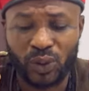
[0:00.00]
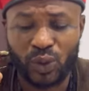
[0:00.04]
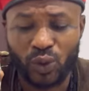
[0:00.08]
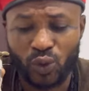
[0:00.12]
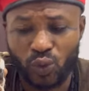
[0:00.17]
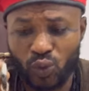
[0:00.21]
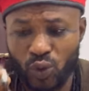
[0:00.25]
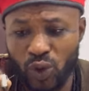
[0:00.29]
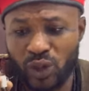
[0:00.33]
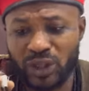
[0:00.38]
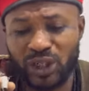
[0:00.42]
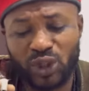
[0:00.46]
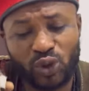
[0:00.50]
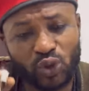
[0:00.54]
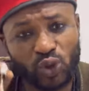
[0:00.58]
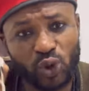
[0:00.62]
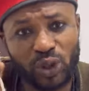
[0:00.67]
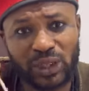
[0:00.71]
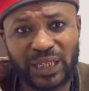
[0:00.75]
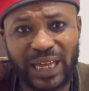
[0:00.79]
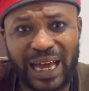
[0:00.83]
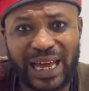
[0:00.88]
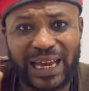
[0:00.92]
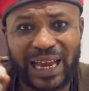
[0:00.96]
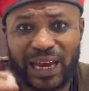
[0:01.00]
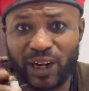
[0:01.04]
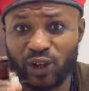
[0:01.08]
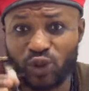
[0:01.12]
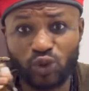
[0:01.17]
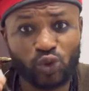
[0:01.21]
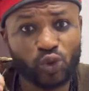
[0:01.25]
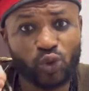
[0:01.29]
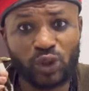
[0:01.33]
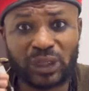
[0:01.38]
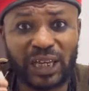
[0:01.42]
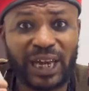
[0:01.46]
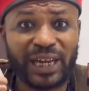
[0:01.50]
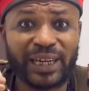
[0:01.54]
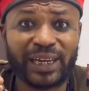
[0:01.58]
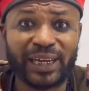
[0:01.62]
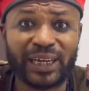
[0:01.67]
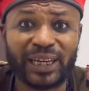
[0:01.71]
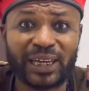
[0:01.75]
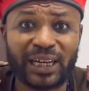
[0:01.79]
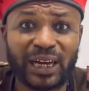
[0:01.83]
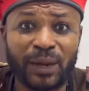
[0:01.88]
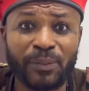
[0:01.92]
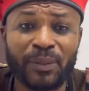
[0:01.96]
The total, the total,
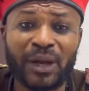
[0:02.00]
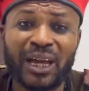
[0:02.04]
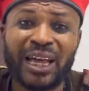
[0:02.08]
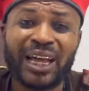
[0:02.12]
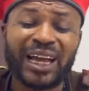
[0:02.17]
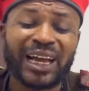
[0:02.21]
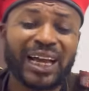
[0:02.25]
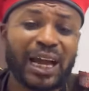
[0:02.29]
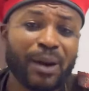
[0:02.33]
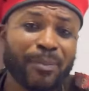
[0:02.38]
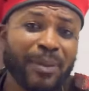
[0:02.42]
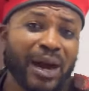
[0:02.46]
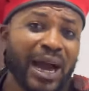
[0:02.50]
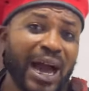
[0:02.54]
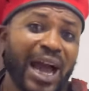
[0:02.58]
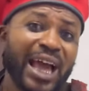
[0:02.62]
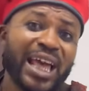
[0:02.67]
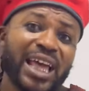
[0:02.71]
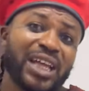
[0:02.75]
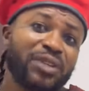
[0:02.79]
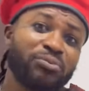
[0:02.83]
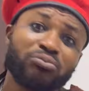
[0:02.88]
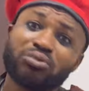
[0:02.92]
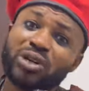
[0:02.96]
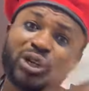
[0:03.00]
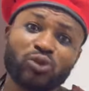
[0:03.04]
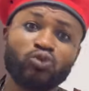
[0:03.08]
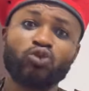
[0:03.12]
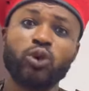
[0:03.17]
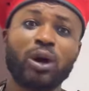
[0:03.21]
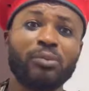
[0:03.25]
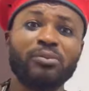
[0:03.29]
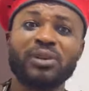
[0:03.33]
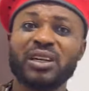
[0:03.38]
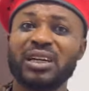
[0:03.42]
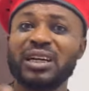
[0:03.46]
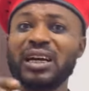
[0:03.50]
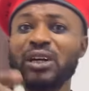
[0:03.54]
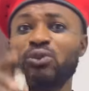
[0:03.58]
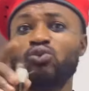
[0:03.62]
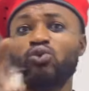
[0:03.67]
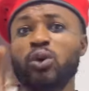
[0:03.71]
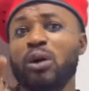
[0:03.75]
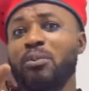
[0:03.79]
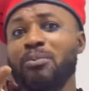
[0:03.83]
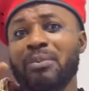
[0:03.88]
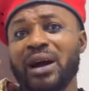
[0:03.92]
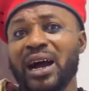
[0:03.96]
the total. Come on, I have to talk to
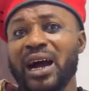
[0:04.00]
you.